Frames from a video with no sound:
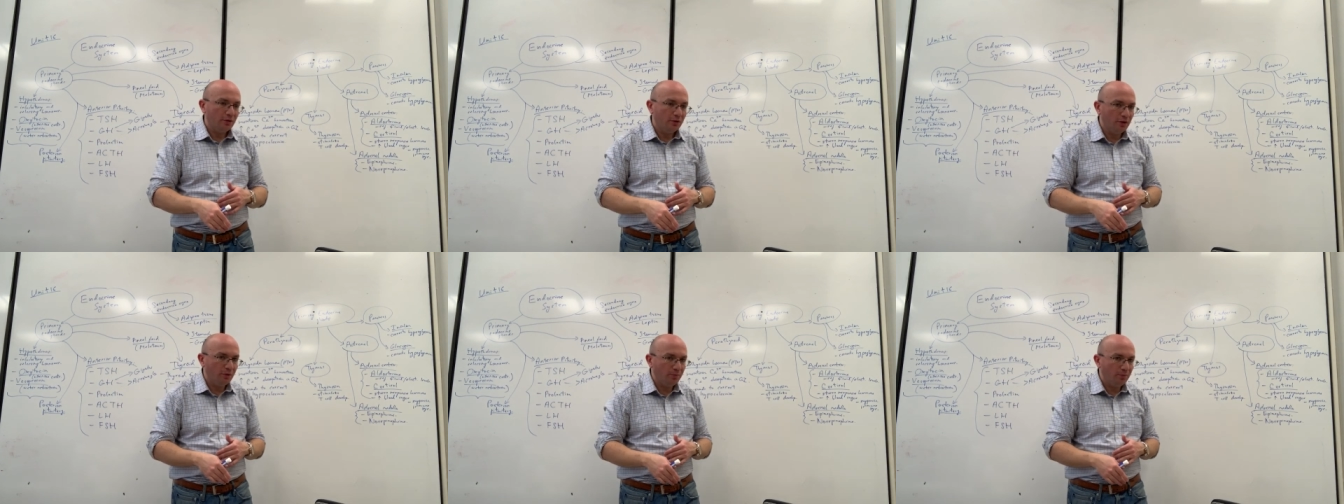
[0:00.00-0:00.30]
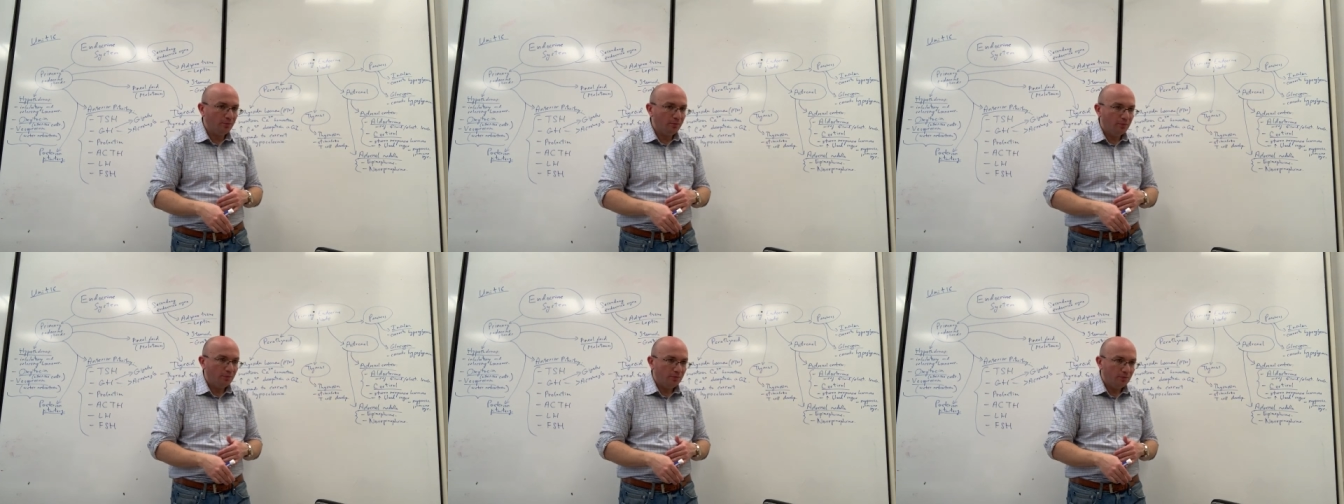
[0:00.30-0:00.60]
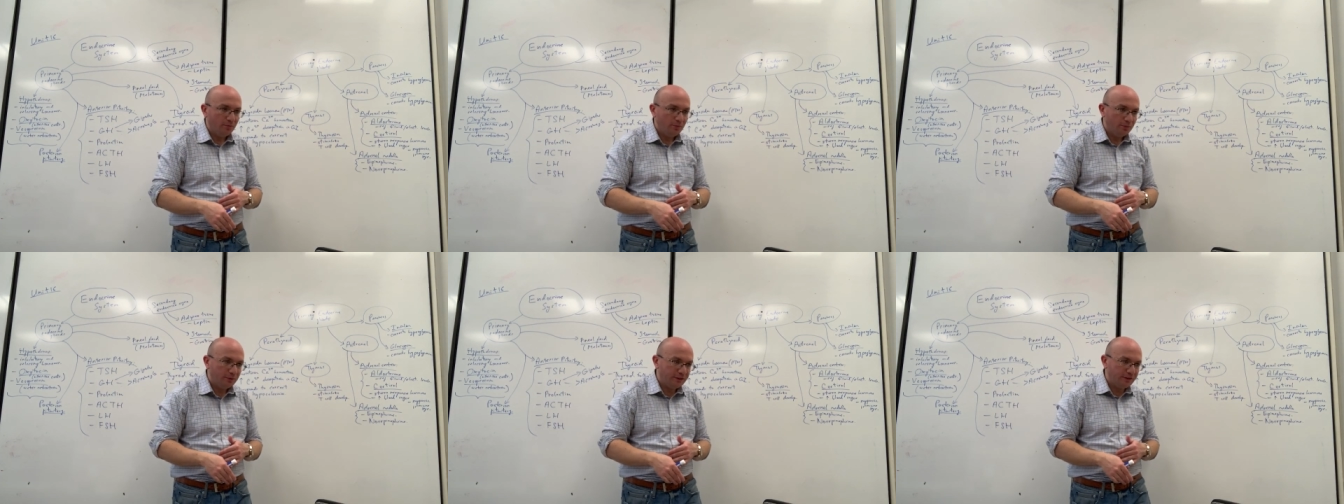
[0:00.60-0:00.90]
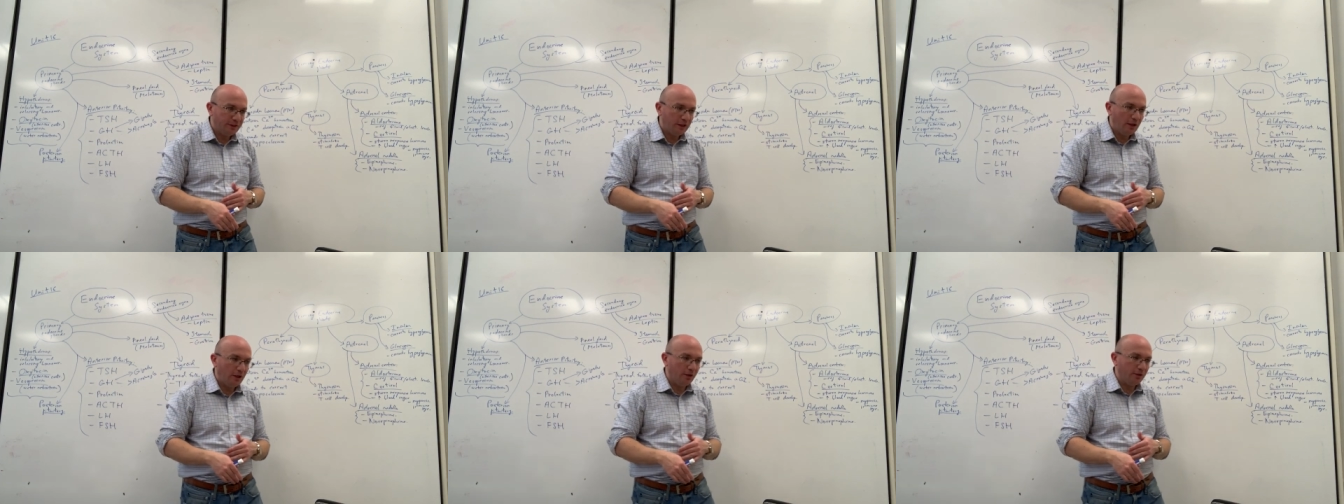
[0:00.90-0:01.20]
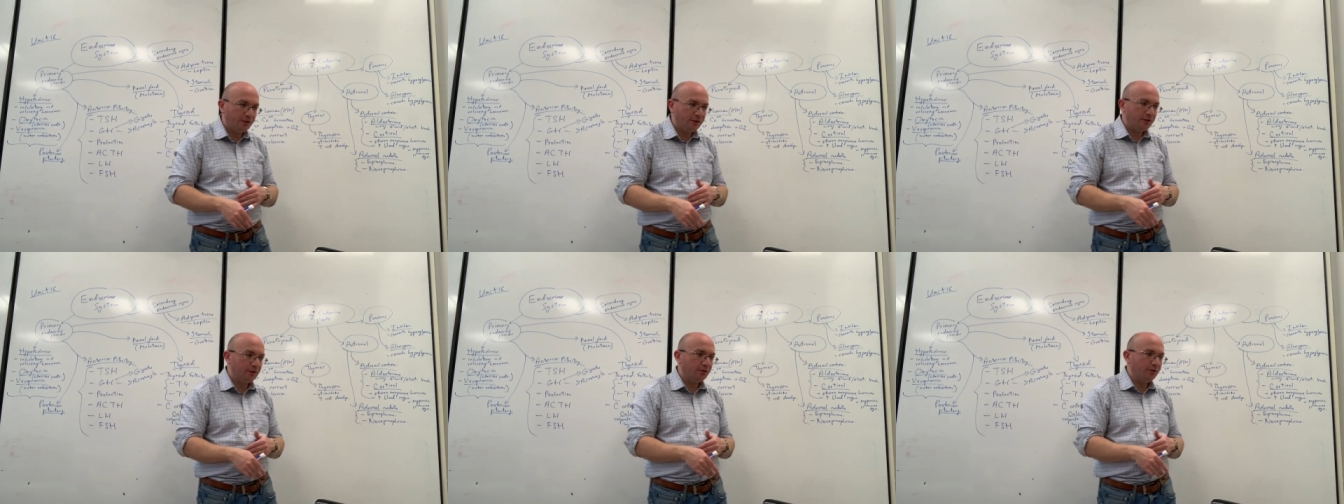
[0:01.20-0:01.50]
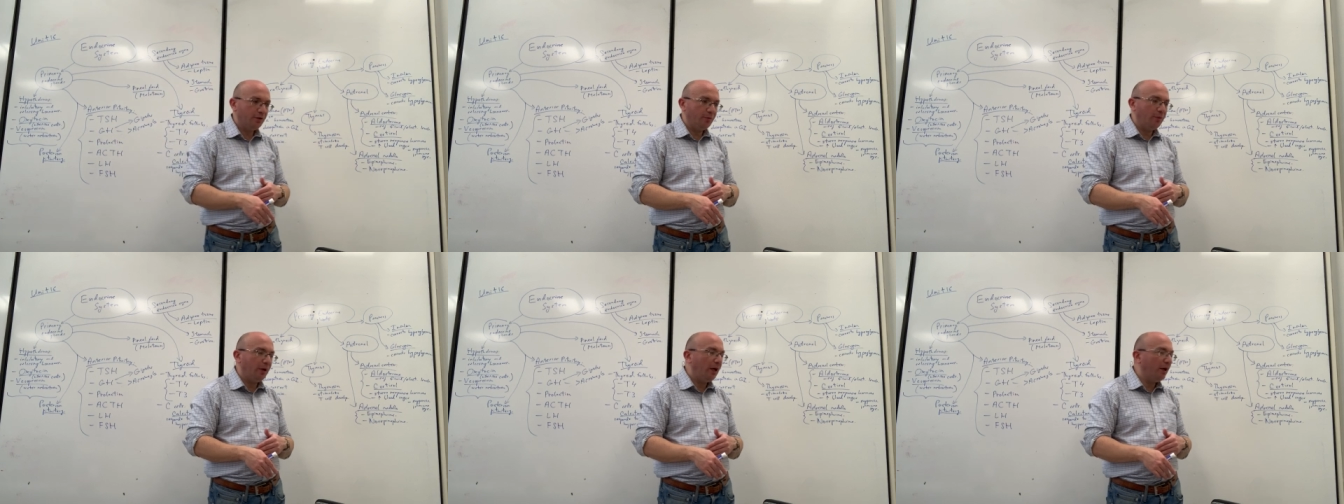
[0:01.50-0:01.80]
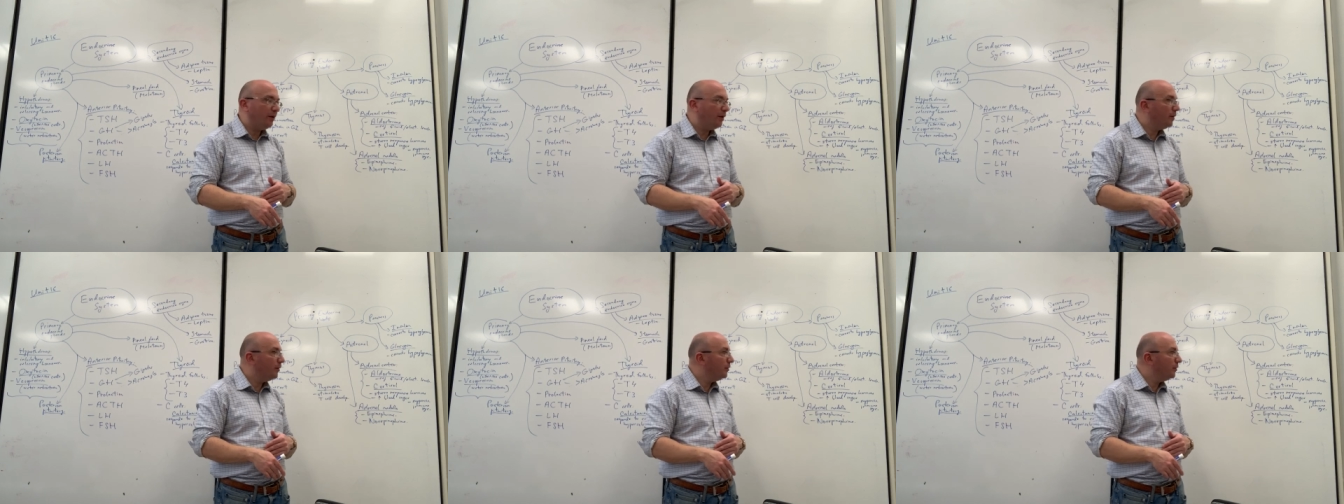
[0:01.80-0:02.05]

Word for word: the cells of the body.